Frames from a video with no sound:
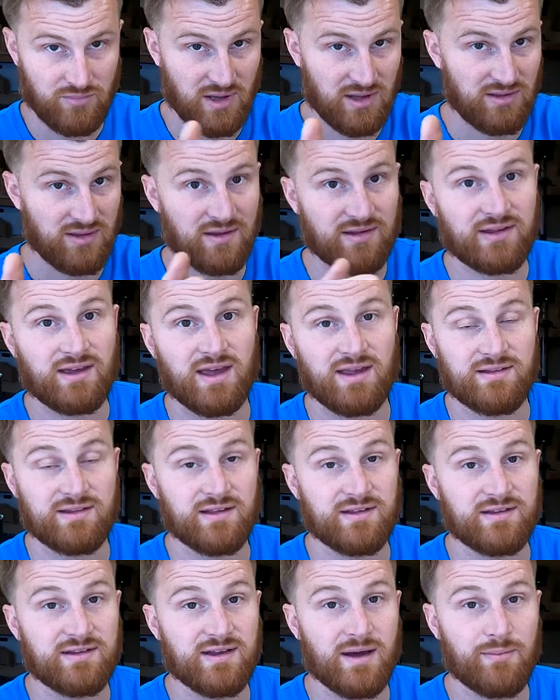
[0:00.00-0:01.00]
in this case,
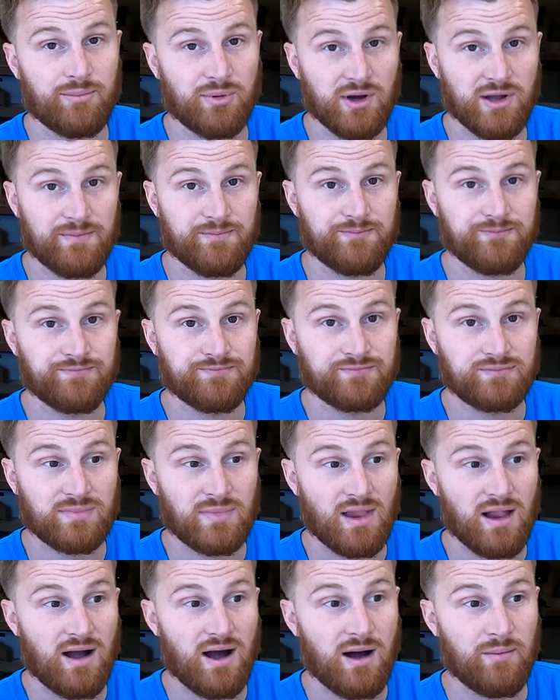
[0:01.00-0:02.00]
his template,
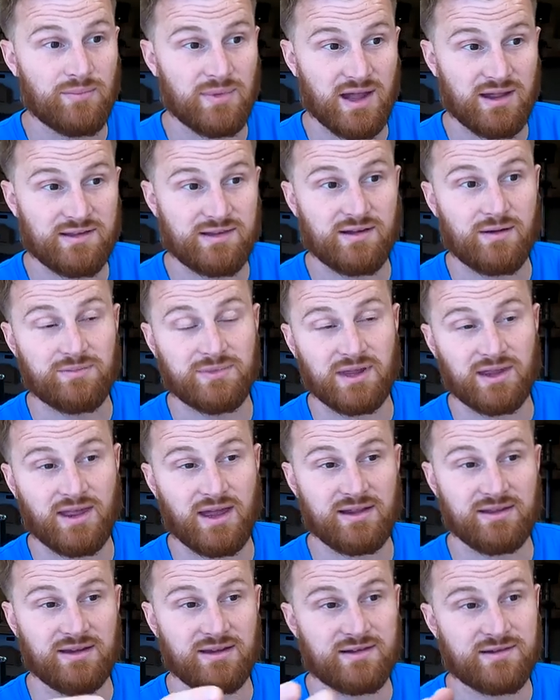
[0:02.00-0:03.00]
um, that's something
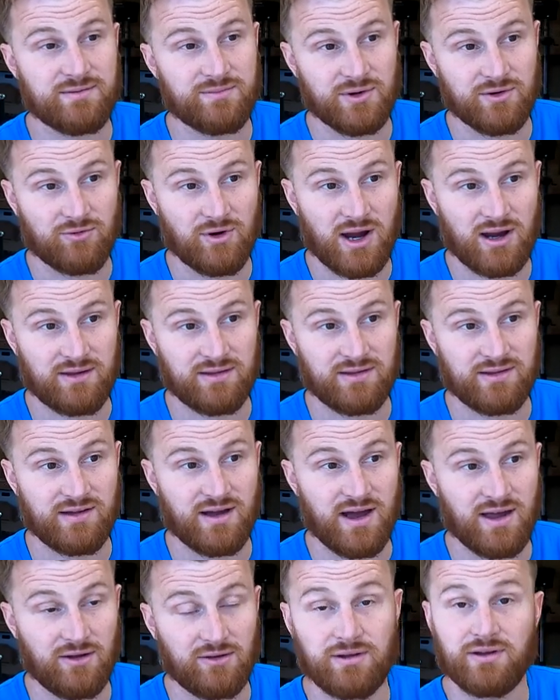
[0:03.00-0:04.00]
that needs to be
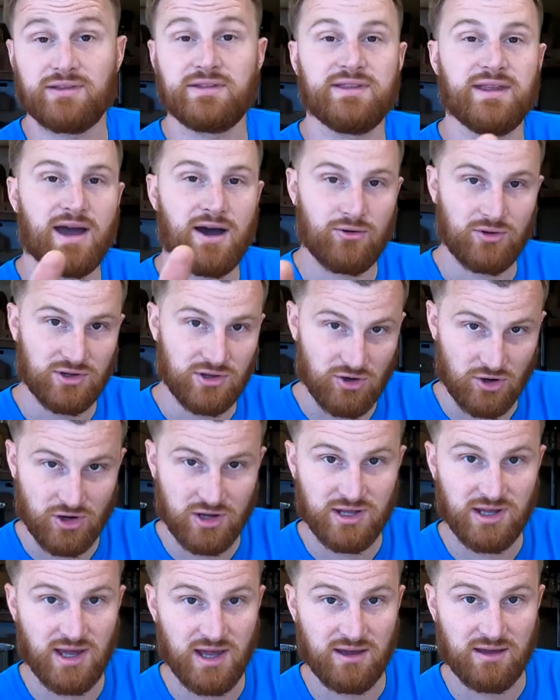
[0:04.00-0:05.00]
reconciled. Now, in your
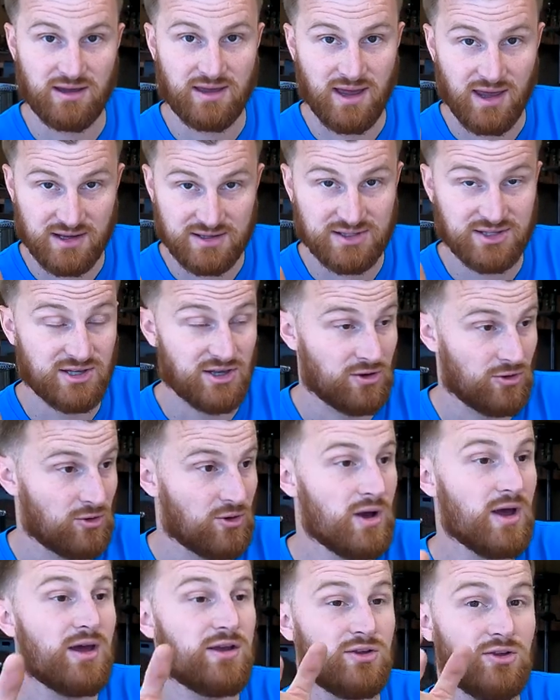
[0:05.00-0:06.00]
ca case,
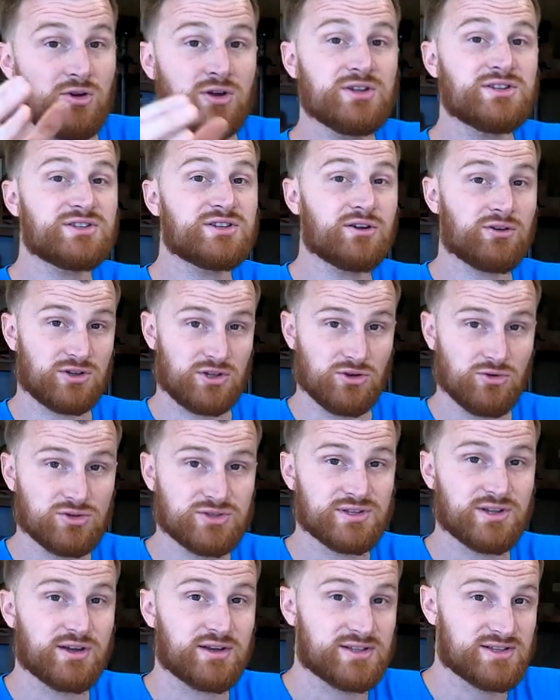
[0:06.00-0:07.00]
Hugh, you can still
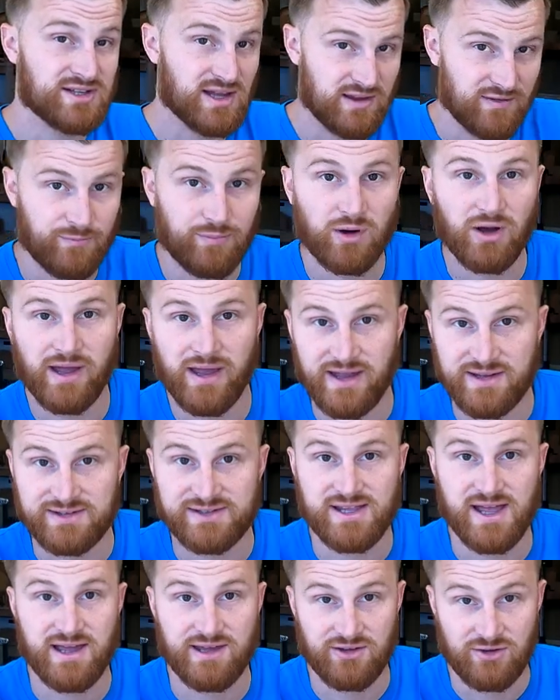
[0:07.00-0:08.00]
use the set of
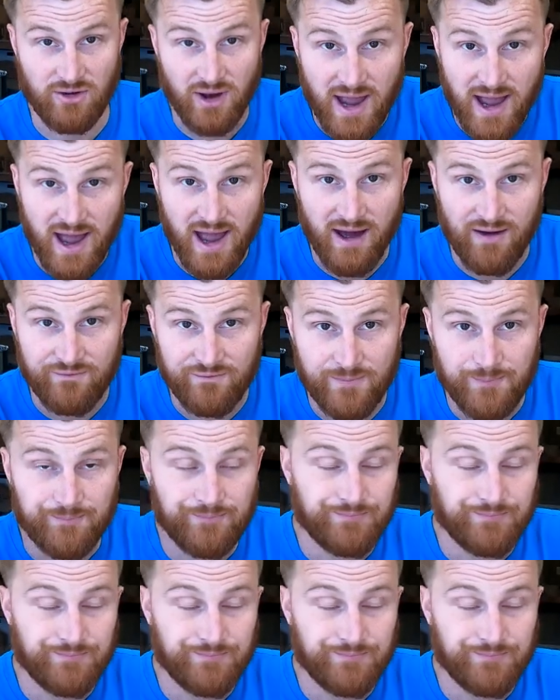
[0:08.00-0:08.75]
plans that you have